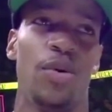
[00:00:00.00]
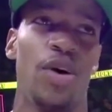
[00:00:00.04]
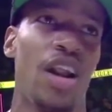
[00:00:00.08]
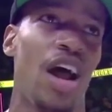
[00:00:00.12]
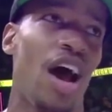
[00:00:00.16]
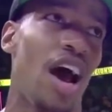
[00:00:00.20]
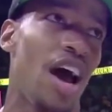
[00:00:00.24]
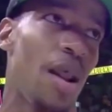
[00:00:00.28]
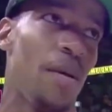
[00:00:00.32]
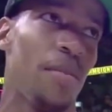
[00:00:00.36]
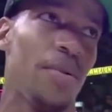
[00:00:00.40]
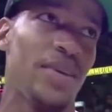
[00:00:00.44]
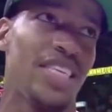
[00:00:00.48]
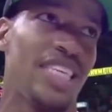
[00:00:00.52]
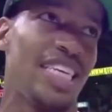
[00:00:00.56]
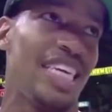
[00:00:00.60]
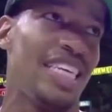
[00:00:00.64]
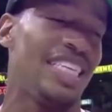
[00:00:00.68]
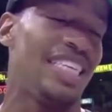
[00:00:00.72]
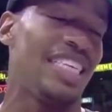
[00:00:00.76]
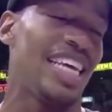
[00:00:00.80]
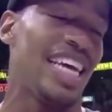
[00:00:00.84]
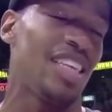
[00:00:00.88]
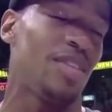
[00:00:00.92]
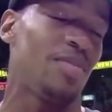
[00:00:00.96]

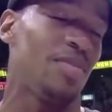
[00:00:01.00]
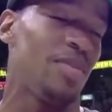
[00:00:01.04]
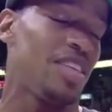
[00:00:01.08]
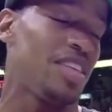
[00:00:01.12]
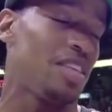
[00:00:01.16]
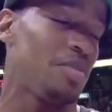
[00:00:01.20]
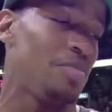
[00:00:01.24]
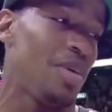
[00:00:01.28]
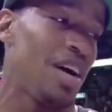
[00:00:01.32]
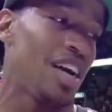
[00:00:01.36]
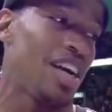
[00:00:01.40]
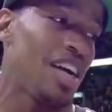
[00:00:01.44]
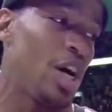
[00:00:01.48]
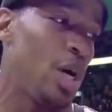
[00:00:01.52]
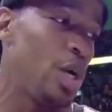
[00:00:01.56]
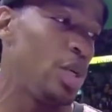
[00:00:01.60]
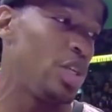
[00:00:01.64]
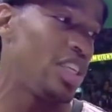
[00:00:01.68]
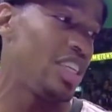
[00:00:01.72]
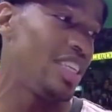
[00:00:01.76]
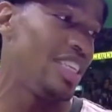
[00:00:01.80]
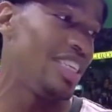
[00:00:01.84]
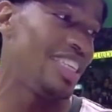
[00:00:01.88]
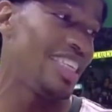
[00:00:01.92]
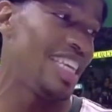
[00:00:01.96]
100% testament to my
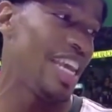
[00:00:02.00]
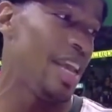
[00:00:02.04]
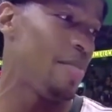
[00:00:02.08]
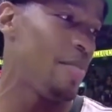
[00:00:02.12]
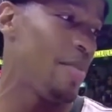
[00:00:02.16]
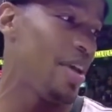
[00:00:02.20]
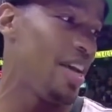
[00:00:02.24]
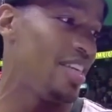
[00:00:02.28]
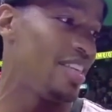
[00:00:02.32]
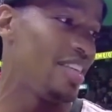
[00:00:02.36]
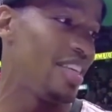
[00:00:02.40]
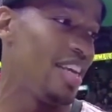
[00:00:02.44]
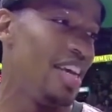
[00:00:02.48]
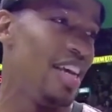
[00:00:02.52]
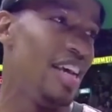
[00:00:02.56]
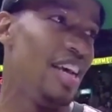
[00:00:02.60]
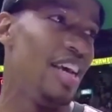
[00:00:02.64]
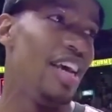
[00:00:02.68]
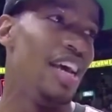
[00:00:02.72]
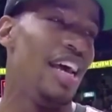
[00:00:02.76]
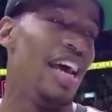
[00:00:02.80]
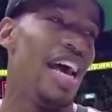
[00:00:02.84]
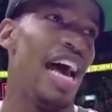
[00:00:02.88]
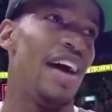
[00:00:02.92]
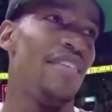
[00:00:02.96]
coaches and teammates
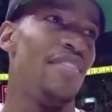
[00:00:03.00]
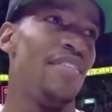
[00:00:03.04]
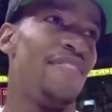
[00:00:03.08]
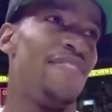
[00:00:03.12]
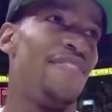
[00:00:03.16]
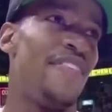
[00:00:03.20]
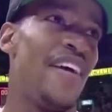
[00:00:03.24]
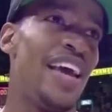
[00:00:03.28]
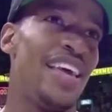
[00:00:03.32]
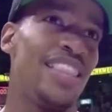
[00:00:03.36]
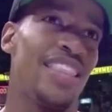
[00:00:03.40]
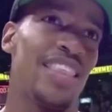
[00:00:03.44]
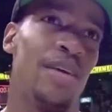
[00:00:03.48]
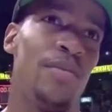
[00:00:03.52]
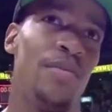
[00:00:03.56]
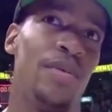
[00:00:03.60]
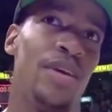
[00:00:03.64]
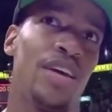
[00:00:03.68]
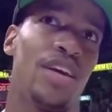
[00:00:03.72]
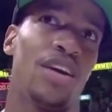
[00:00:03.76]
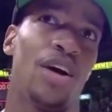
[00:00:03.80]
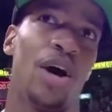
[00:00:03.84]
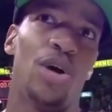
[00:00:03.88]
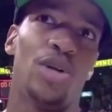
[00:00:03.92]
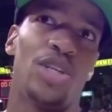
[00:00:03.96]
having faith in
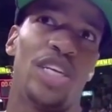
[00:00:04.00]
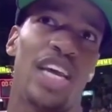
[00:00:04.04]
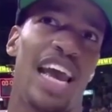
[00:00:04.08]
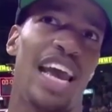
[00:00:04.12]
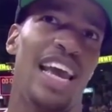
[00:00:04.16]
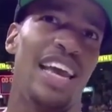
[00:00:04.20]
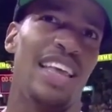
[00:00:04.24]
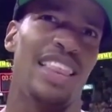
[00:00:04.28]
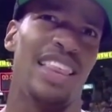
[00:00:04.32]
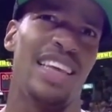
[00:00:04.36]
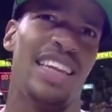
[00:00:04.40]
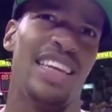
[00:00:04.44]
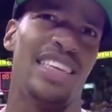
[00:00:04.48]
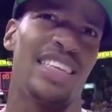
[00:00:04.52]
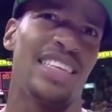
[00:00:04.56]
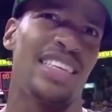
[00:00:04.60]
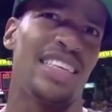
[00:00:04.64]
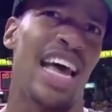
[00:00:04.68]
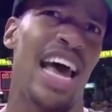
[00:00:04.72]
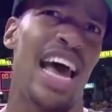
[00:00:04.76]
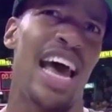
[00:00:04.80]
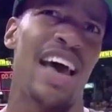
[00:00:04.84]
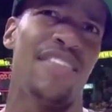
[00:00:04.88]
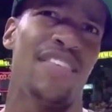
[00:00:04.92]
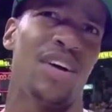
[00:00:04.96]
me. Coach Haith and his
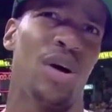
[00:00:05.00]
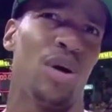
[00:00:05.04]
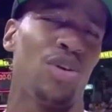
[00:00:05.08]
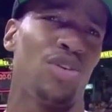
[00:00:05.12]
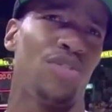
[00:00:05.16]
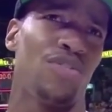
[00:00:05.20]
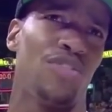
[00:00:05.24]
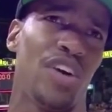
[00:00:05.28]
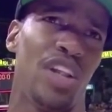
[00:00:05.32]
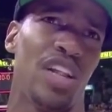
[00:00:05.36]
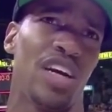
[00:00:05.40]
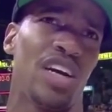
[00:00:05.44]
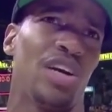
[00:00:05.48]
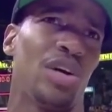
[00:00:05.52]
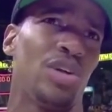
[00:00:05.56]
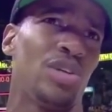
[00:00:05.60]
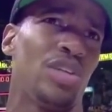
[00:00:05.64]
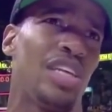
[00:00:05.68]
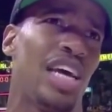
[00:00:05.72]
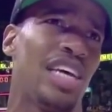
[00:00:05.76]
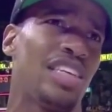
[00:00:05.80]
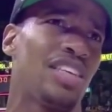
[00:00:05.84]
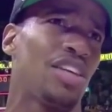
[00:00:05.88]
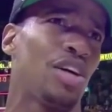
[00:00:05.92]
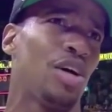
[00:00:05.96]
staff, Coach Fuller,
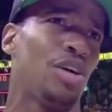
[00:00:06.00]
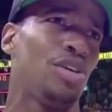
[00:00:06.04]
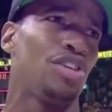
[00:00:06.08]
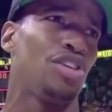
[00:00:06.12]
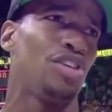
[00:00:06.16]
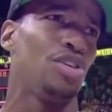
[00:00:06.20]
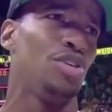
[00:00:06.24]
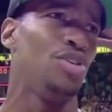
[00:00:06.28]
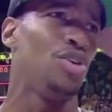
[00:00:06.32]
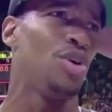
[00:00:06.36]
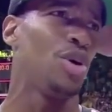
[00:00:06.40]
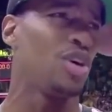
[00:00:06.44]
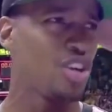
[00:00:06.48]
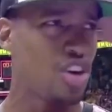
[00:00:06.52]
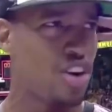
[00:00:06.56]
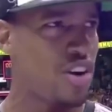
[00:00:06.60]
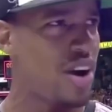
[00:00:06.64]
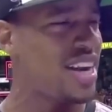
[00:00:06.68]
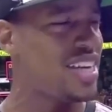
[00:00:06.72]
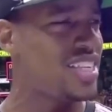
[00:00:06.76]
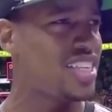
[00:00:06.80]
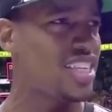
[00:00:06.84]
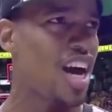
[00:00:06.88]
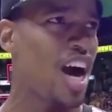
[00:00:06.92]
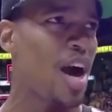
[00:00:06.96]
Coach Ness, Coach, you do a
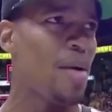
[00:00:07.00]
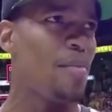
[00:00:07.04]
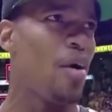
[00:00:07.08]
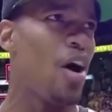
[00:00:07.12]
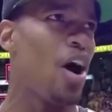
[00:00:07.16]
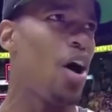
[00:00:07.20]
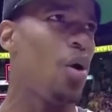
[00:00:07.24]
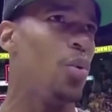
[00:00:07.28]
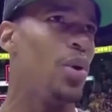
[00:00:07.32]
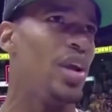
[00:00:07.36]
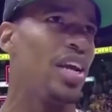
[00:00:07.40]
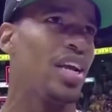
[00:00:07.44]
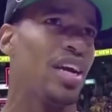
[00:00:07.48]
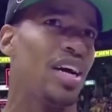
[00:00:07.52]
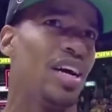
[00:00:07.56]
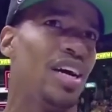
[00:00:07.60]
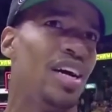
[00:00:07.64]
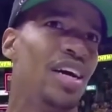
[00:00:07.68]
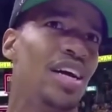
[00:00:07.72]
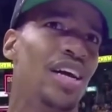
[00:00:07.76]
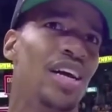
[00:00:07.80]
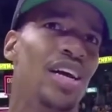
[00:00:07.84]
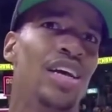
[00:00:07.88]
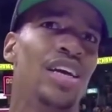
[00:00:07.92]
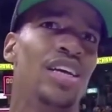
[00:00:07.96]
great job all week
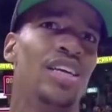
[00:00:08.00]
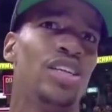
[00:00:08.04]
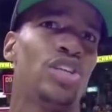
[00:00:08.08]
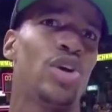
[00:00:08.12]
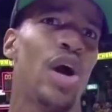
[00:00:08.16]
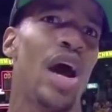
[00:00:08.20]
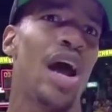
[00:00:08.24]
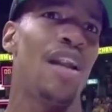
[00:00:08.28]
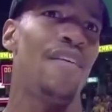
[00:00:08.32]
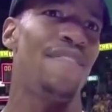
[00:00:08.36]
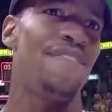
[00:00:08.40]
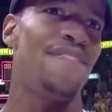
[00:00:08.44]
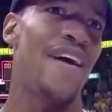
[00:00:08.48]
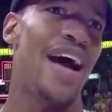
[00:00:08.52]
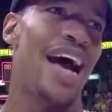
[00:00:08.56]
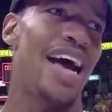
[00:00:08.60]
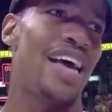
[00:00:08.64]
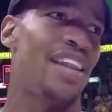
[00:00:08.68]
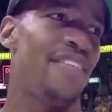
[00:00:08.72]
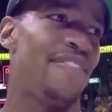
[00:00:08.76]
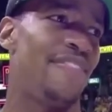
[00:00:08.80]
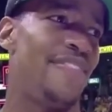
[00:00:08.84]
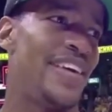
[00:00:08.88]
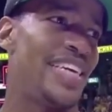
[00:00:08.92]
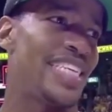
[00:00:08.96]
of trying to
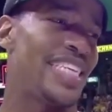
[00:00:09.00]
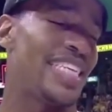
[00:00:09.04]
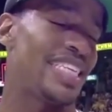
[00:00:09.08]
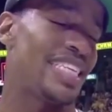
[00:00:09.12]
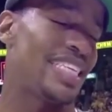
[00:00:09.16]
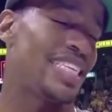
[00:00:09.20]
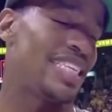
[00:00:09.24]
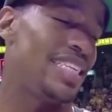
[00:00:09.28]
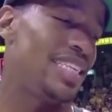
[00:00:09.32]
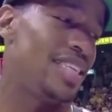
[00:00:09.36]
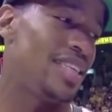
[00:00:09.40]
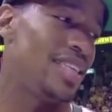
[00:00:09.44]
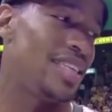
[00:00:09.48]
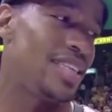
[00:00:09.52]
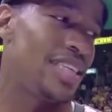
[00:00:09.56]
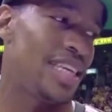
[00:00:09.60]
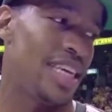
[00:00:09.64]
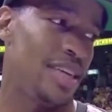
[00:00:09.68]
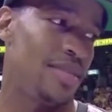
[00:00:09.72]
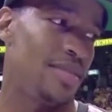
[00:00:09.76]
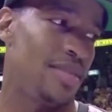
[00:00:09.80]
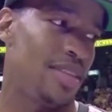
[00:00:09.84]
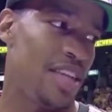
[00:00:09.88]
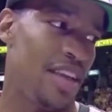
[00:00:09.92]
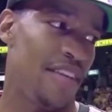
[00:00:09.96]
find deficiencies in
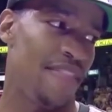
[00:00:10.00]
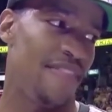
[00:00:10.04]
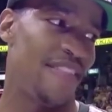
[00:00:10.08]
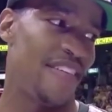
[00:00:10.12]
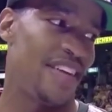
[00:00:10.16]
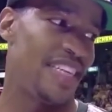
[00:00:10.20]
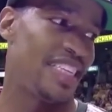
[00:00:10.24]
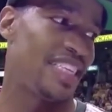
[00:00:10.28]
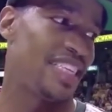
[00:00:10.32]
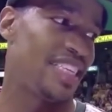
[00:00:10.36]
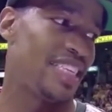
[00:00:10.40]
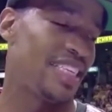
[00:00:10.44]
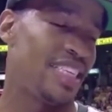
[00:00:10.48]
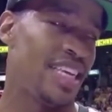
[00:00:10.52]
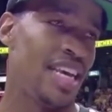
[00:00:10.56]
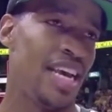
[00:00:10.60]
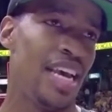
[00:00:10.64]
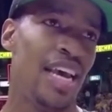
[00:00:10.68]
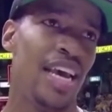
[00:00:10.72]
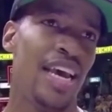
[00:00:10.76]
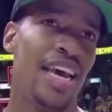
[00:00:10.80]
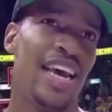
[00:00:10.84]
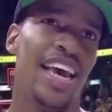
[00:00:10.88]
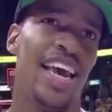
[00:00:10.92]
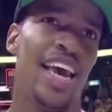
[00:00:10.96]
teams' defenses,
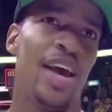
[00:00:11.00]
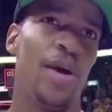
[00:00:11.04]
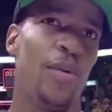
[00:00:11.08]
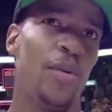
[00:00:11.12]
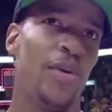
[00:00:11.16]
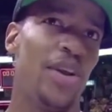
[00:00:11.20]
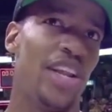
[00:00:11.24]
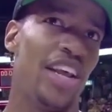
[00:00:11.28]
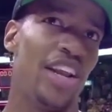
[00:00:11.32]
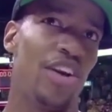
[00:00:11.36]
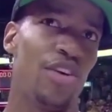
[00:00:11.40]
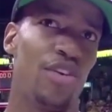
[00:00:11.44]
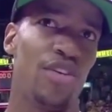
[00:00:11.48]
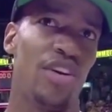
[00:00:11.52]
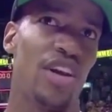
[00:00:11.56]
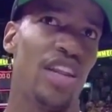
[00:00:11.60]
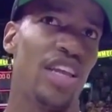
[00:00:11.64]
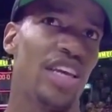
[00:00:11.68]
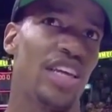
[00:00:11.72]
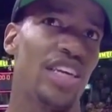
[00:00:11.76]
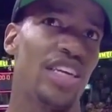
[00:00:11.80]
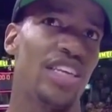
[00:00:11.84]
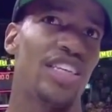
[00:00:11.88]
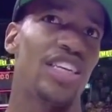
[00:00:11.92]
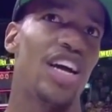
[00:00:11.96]
and we did a
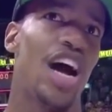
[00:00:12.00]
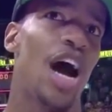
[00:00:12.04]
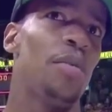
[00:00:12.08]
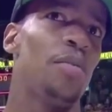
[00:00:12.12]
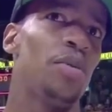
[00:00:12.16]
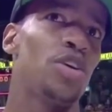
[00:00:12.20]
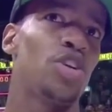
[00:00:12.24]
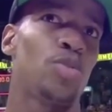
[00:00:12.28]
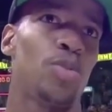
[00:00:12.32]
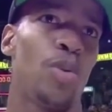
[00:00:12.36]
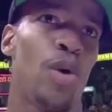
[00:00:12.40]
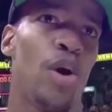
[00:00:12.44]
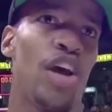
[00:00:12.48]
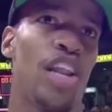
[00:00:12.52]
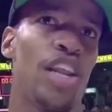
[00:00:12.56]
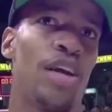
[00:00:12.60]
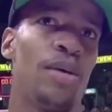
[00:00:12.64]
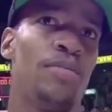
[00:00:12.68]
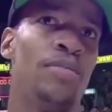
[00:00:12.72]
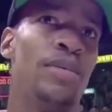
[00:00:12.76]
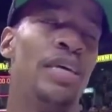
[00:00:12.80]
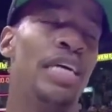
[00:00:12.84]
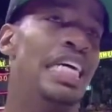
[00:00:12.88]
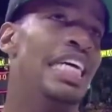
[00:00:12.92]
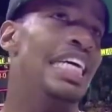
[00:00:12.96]
really good job
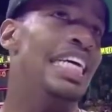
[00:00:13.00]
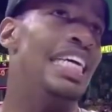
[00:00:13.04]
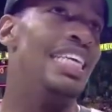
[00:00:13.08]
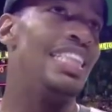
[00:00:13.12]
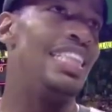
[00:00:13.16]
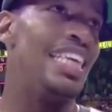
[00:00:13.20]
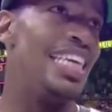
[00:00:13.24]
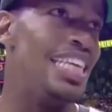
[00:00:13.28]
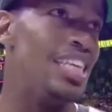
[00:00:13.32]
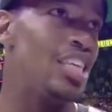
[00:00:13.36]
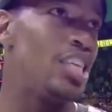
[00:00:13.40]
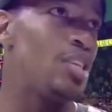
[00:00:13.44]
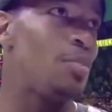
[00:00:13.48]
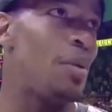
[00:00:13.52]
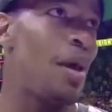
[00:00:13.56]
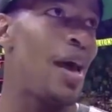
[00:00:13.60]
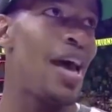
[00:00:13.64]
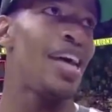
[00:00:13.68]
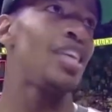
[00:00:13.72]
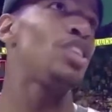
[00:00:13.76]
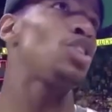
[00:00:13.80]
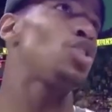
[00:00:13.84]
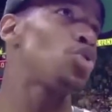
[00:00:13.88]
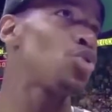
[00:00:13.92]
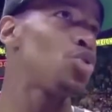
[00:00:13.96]
exploiting them these
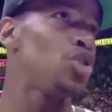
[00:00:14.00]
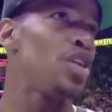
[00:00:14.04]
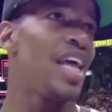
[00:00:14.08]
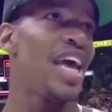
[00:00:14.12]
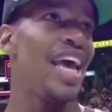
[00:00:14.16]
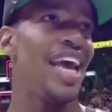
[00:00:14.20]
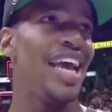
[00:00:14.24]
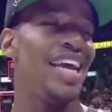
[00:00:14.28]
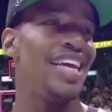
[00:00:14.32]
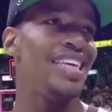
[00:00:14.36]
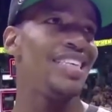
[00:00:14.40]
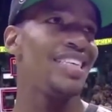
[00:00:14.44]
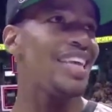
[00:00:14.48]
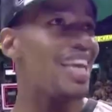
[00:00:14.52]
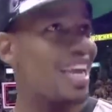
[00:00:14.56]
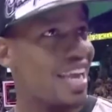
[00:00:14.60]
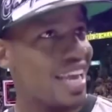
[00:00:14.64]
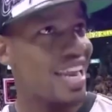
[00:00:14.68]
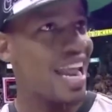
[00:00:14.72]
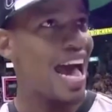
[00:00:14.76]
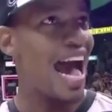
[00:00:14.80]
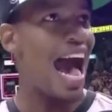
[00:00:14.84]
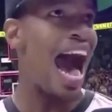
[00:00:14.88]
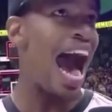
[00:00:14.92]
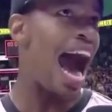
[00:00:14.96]
past three days
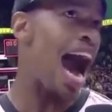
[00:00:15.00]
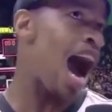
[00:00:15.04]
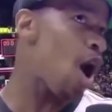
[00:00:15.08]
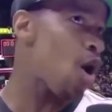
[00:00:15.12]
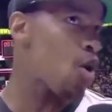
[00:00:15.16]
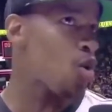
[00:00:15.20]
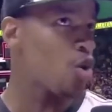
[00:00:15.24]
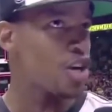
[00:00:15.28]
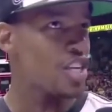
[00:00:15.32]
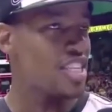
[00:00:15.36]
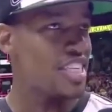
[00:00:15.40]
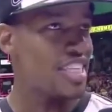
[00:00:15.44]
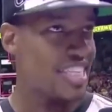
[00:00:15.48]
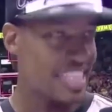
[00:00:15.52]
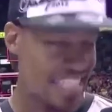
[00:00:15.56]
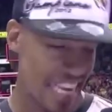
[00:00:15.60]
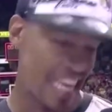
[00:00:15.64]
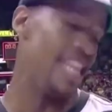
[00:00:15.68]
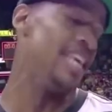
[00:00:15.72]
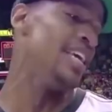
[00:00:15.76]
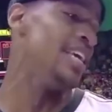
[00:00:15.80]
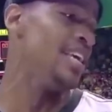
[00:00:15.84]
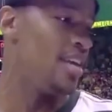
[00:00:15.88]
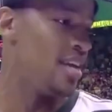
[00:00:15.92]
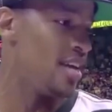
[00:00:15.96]
in our
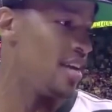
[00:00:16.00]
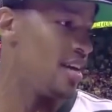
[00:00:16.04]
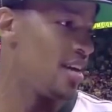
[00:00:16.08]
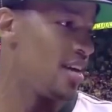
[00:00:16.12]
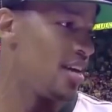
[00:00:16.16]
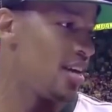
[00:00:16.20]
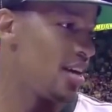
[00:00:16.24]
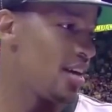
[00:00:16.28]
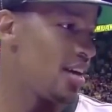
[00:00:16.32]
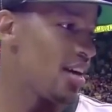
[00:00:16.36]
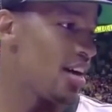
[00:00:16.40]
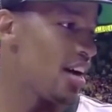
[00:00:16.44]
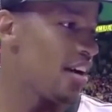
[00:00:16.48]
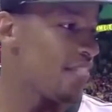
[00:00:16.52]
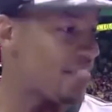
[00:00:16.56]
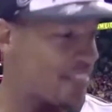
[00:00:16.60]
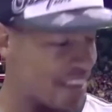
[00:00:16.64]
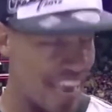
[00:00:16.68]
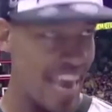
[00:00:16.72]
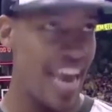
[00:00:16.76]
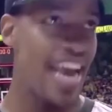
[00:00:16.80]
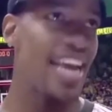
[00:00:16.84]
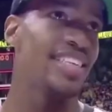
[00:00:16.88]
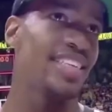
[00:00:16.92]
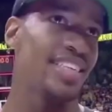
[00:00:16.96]
city
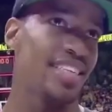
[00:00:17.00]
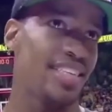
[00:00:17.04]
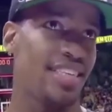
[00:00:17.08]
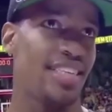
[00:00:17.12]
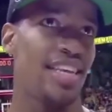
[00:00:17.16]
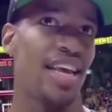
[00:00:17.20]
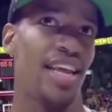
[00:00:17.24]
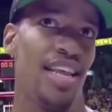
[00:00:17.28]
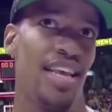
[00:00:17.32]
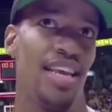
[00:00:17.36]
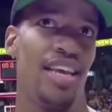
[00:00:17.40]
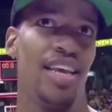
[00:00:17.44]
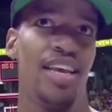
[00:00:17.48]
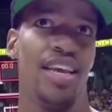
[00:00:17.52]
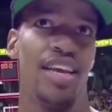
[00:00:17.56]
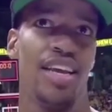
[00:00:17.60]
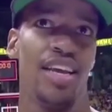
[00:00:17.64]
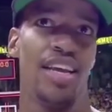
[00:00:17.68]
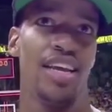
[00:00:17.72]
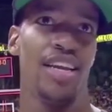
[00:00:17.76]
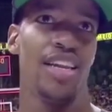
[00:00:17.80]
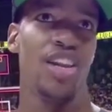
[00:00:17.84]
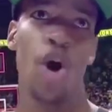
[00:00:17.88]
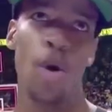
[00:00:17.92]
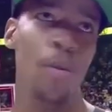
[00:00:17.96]
of Kansas City.
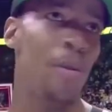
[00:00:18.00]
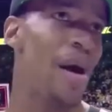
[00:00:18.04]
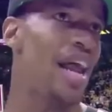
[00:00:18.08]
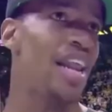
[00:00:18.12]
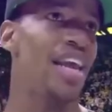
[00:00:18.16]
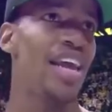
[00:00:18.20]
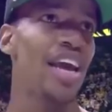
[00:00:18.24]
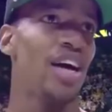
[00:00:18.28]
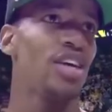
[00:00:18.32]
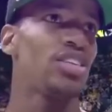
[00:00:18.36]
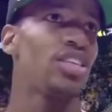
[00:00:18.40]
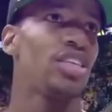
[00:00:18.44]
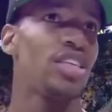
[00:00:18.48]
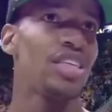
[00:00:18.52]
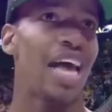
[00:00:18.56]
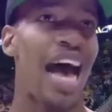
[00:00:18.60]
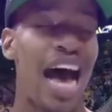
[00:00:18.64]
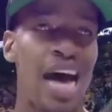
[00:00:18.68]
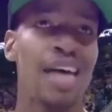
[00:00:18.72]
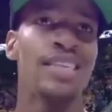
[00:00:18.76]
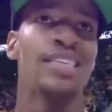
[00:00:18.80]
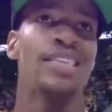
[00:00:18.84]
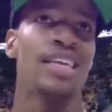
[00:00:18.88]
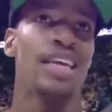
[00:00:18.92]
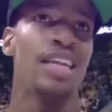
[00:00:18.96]
Nobody else's,
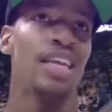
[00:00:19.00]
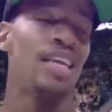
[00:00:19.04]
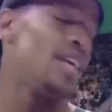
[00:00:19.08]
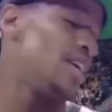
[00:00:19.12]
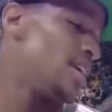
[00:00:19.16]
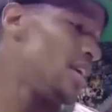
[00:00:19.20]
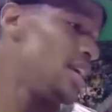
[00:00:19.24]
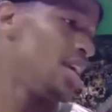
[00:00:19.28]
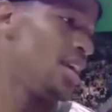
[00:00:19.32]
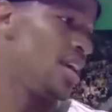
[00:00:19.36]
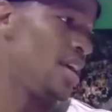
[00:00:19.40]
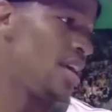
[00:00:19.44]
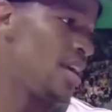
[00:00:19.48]
our city.